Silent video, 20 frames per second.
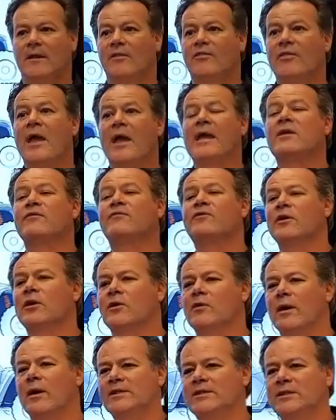Thank you for your
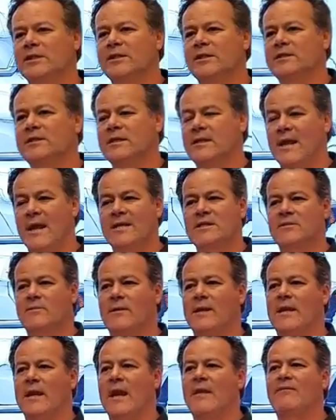questions. Next
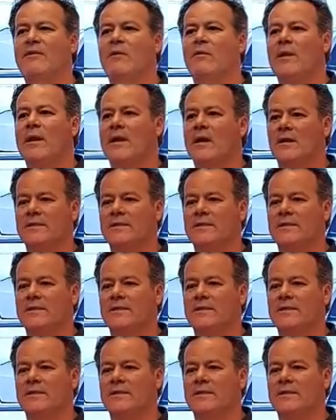week, every week,